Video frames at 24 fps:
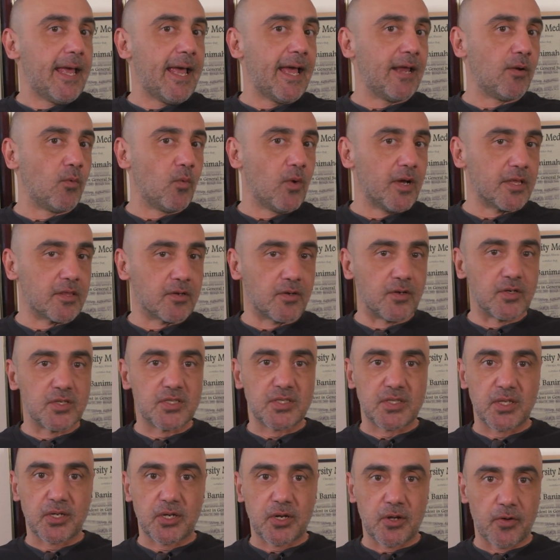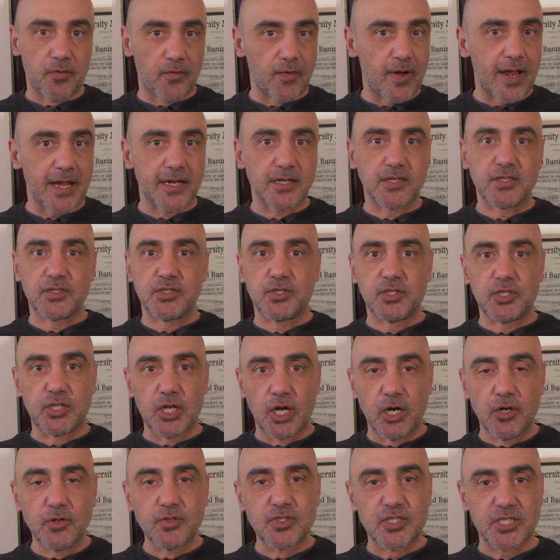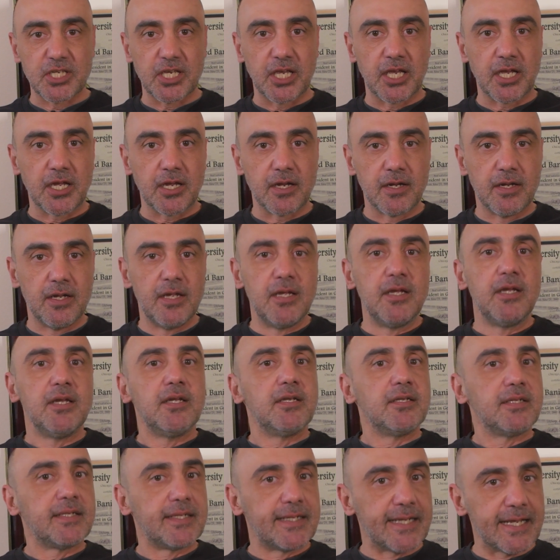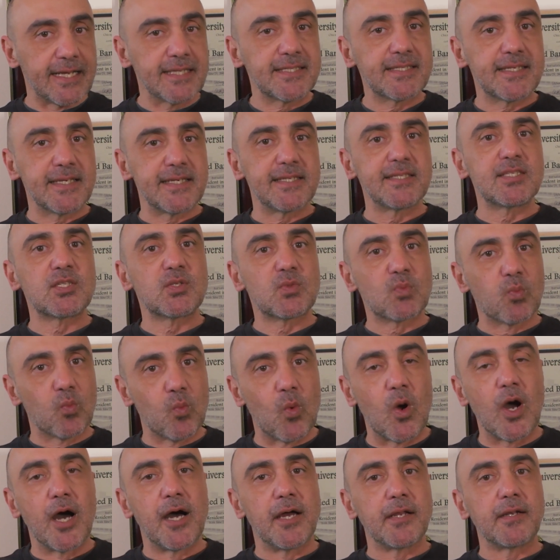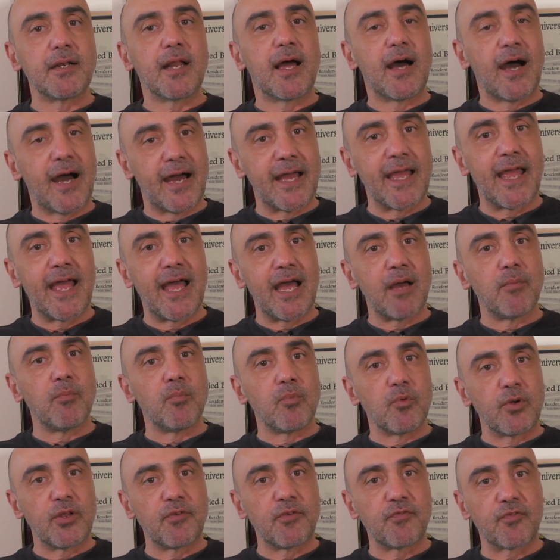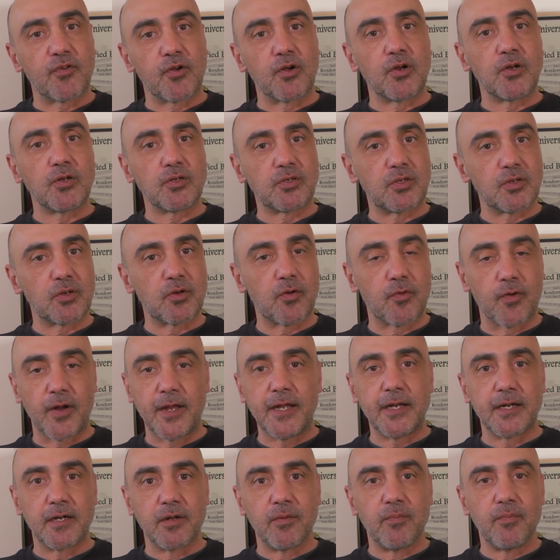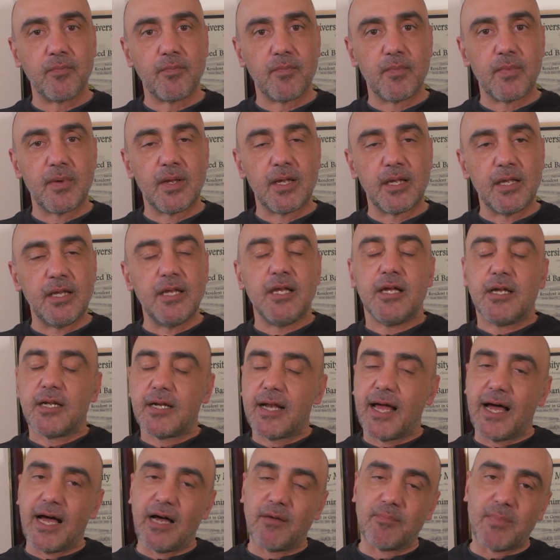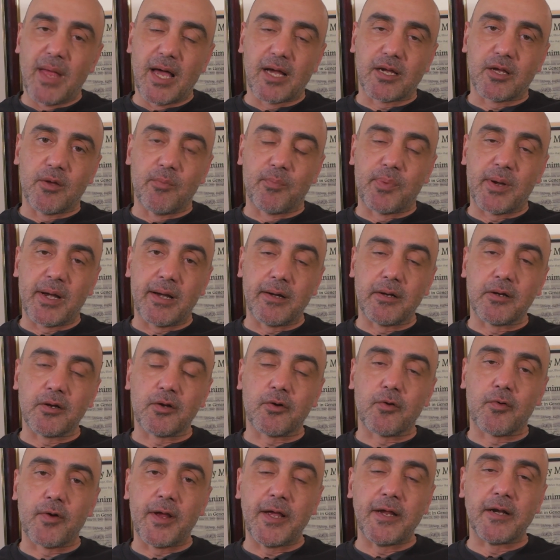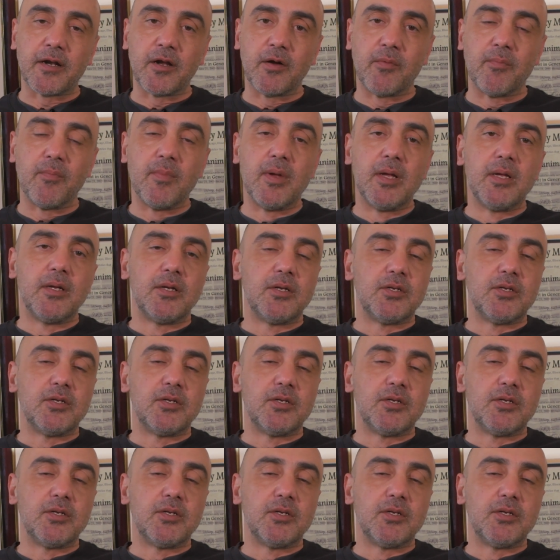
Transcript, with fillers: and whether it's the correct dosing, this is what I am referring to kratom. Now, I'm not comparing kratom